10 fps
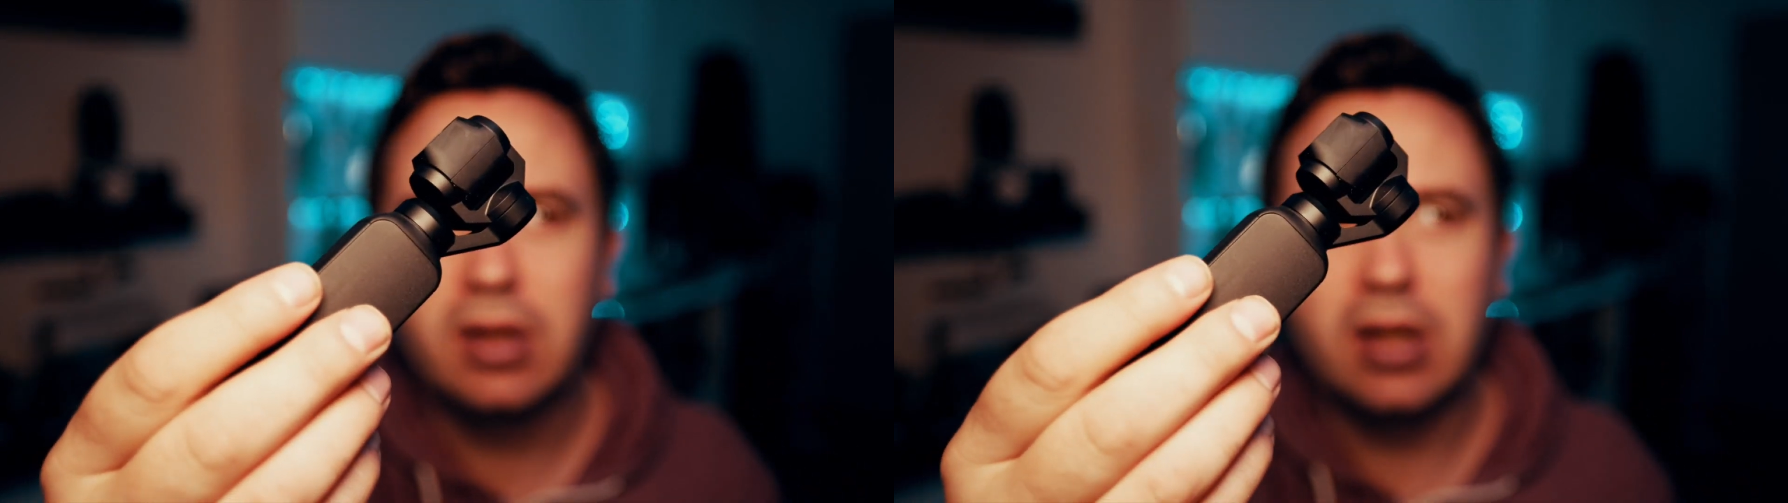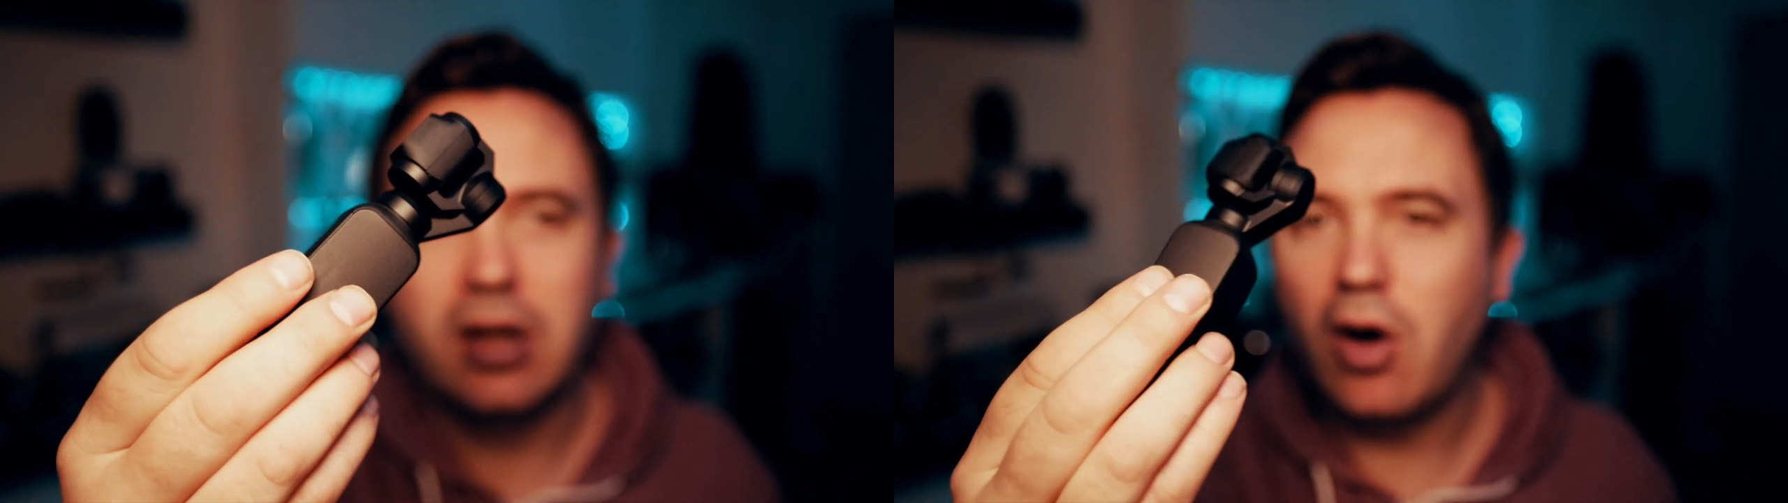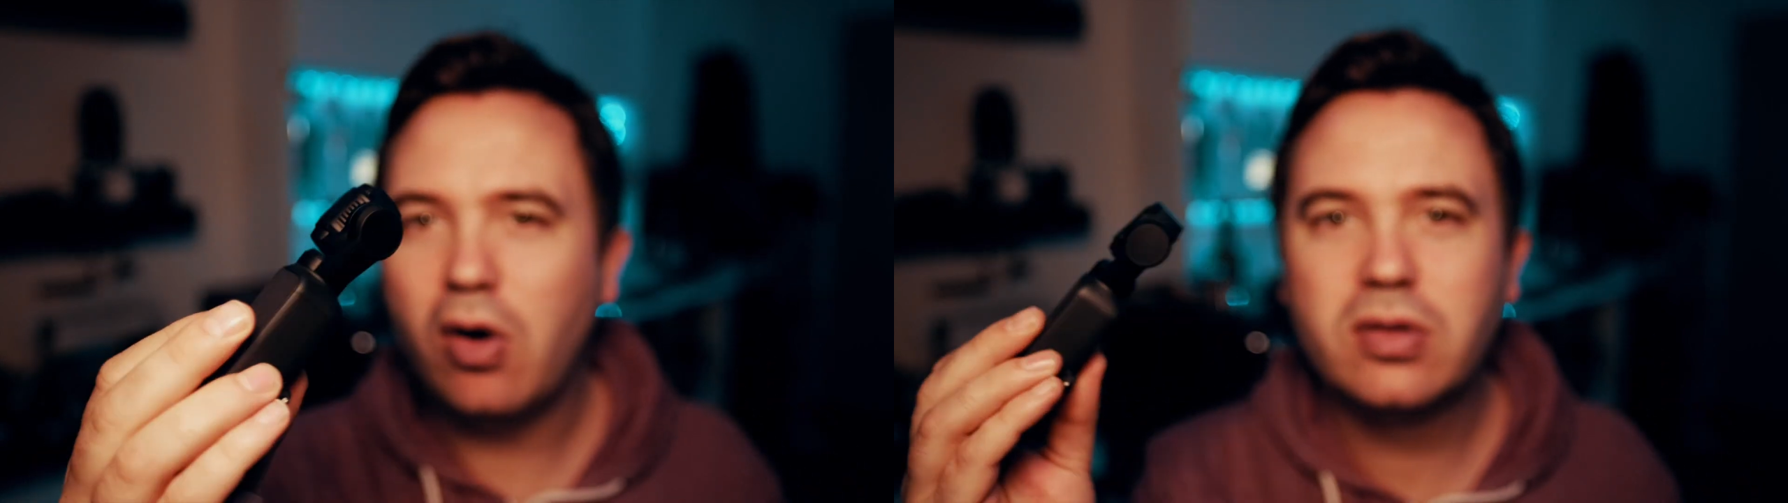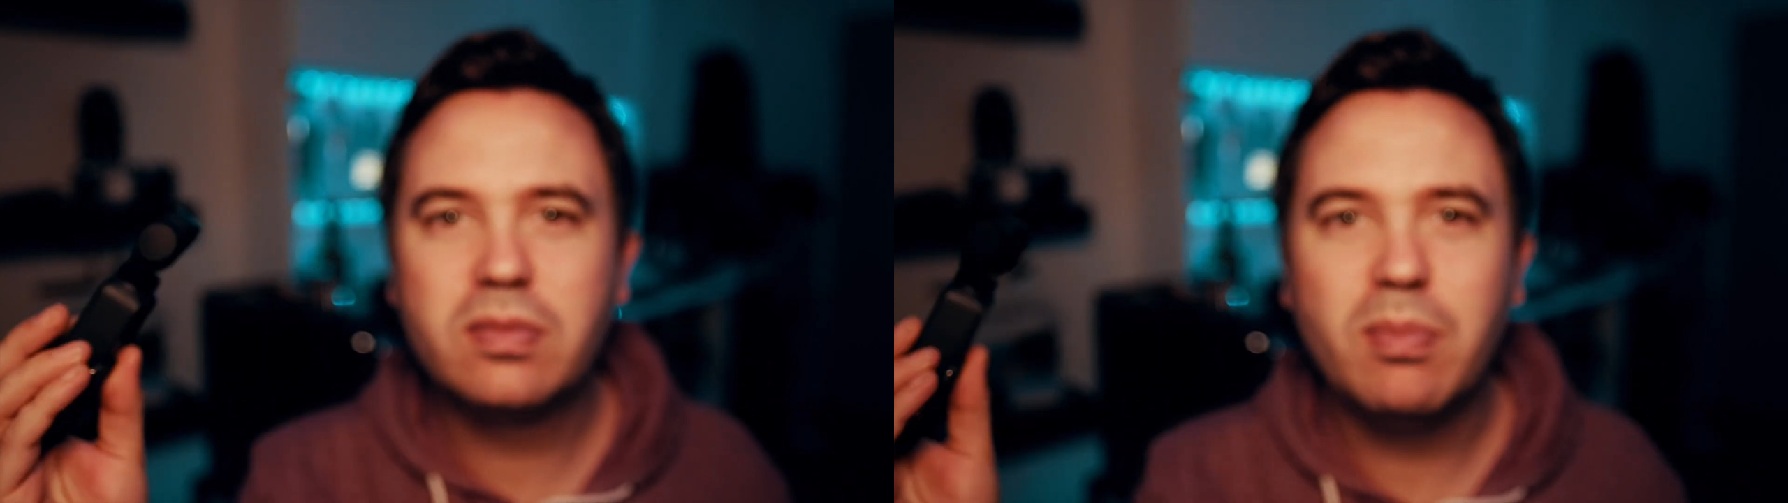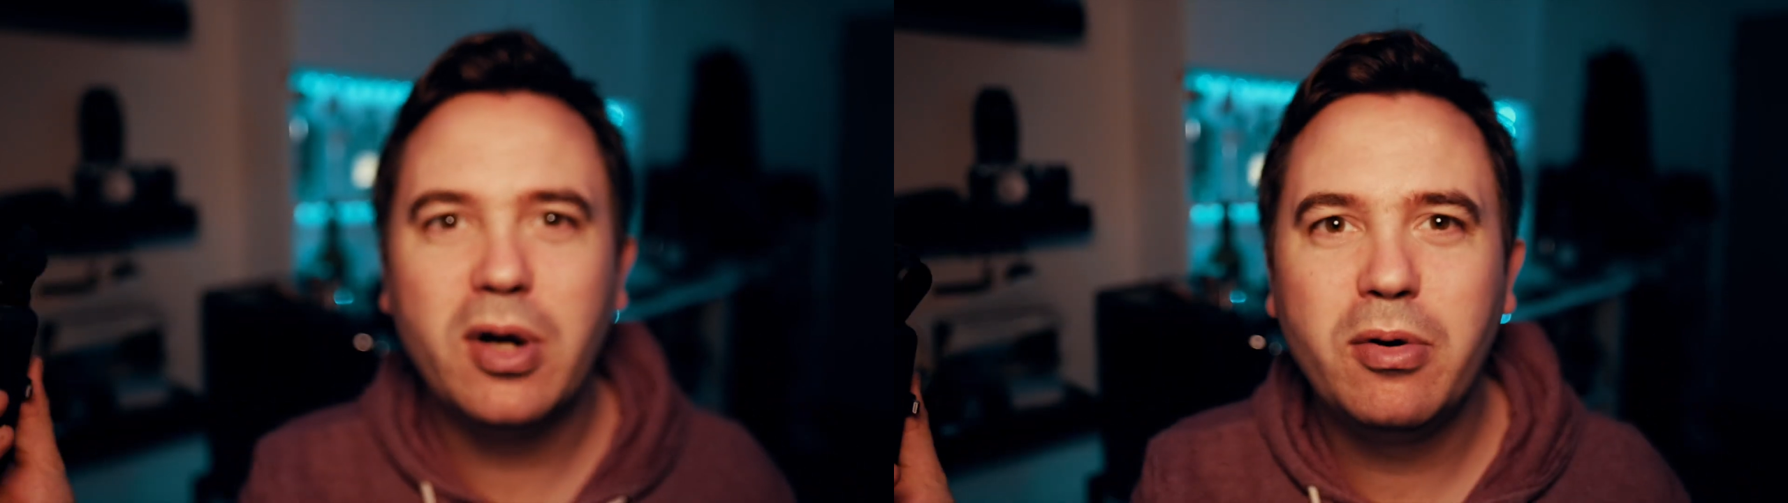the
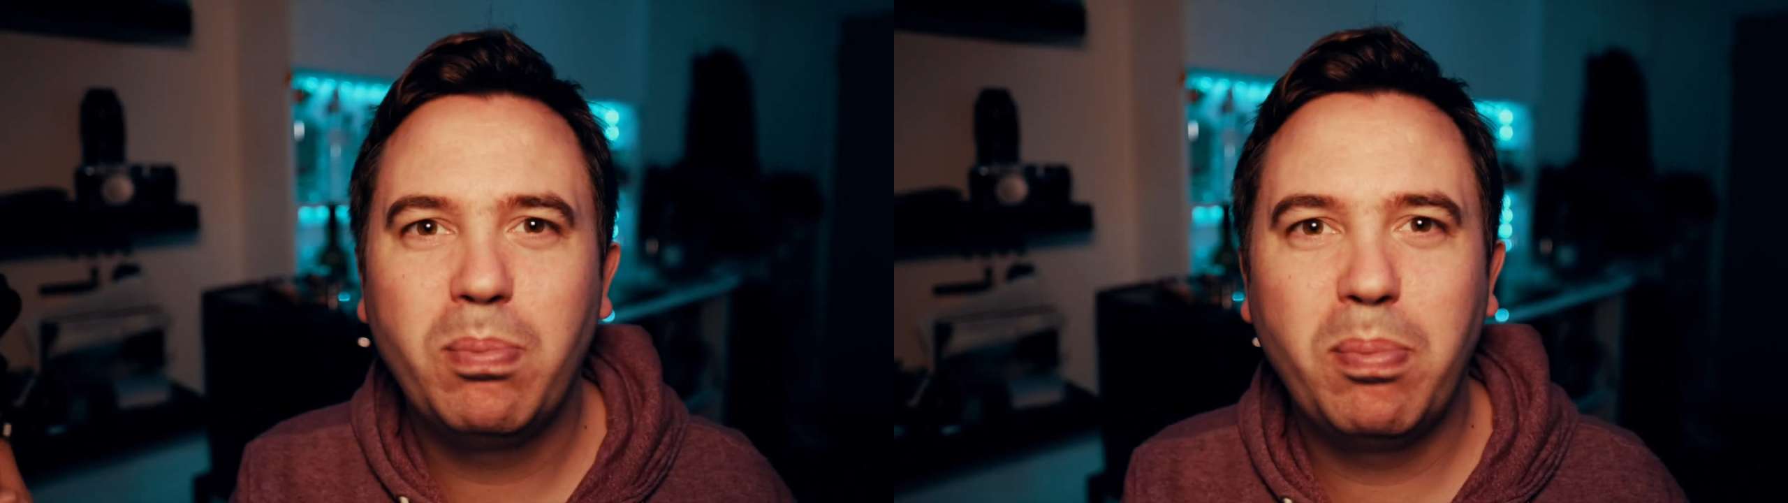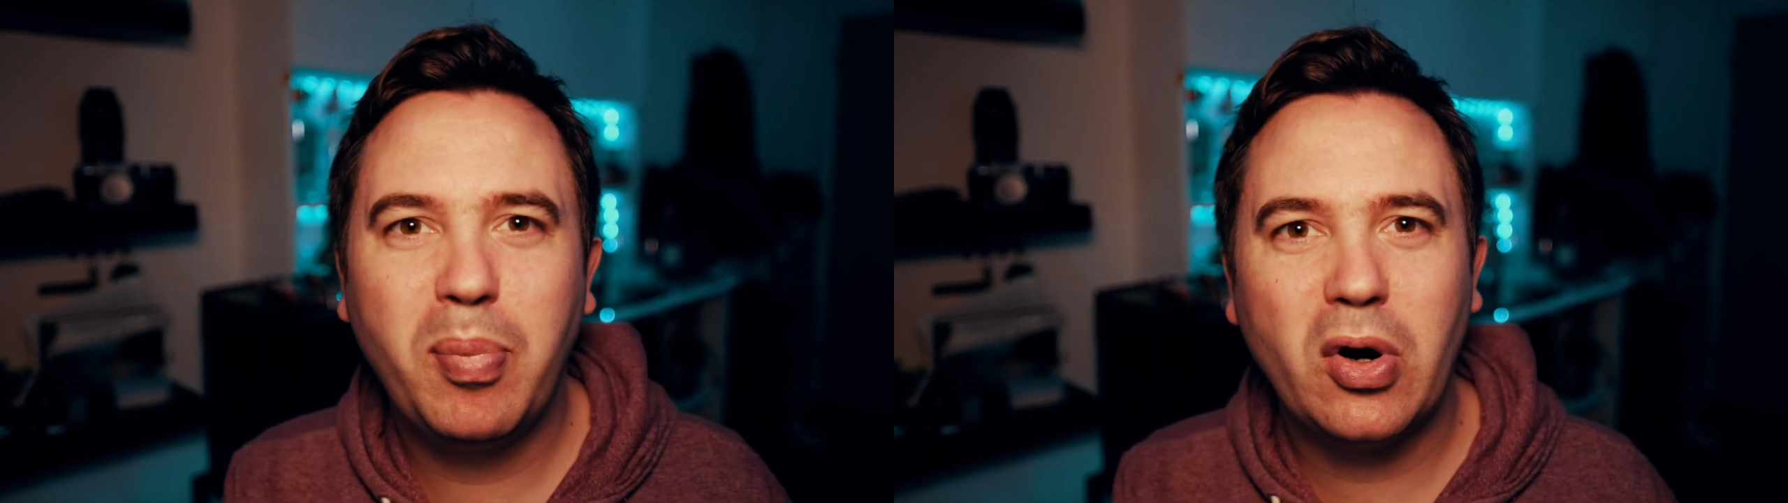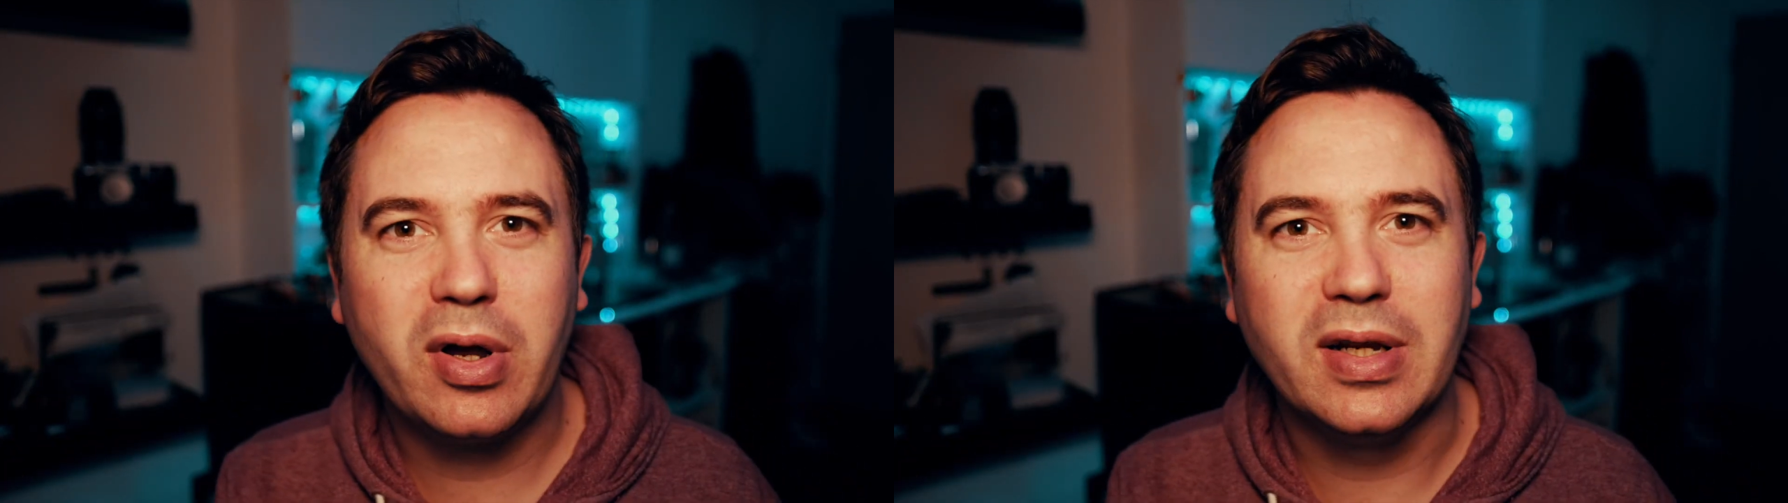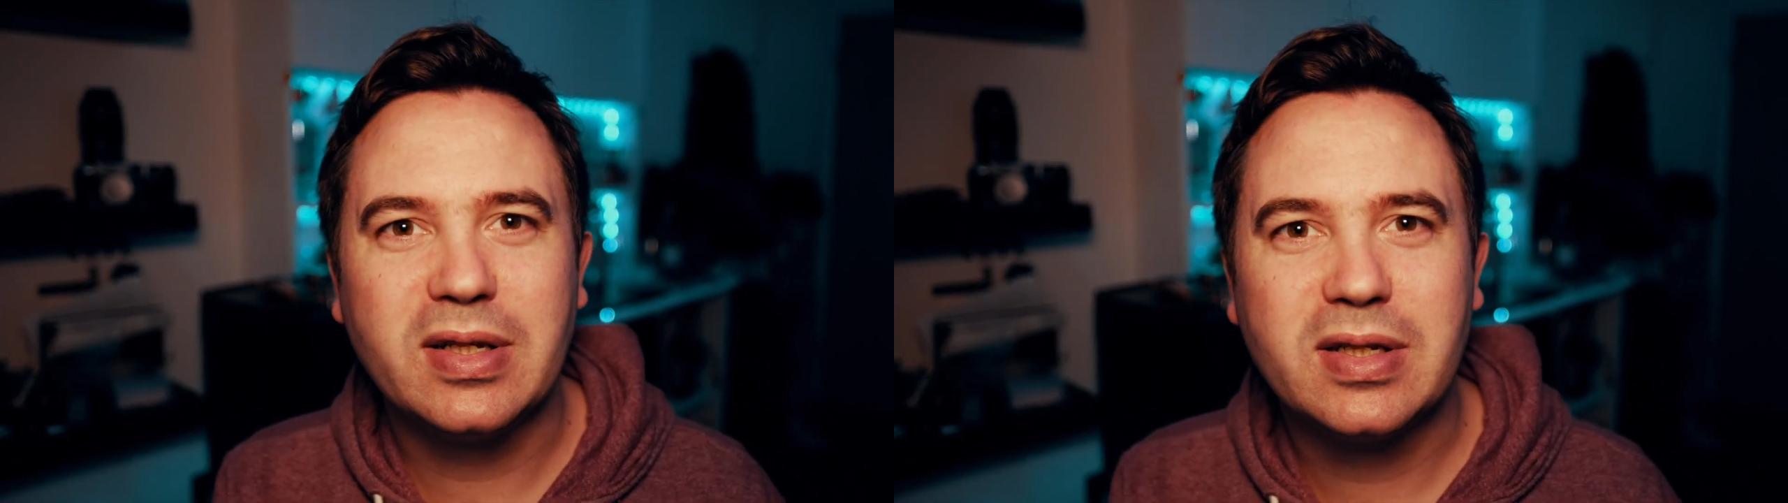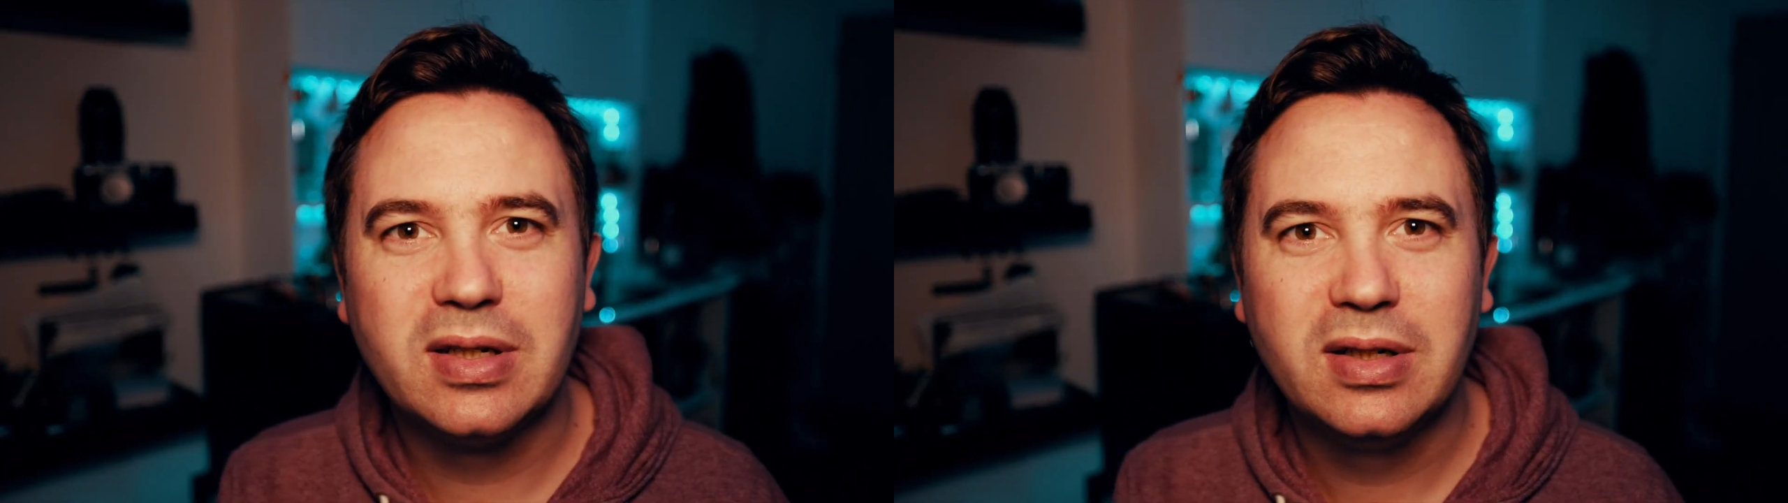Osmo
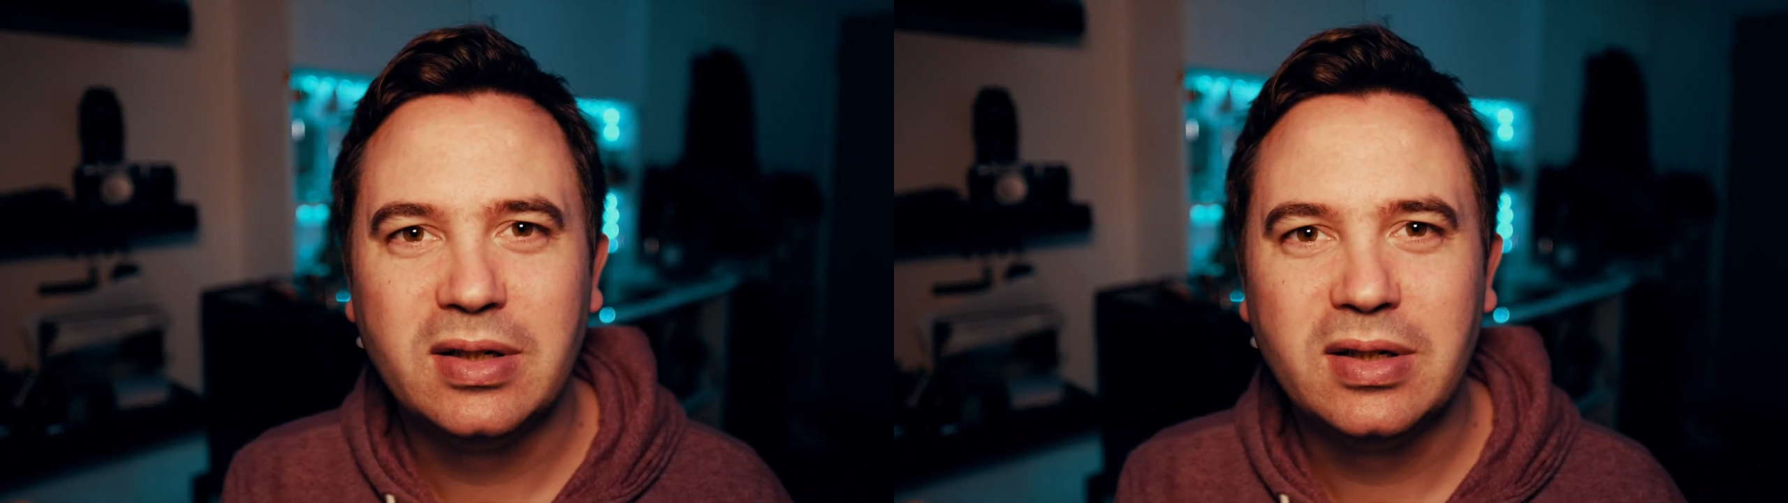Pocket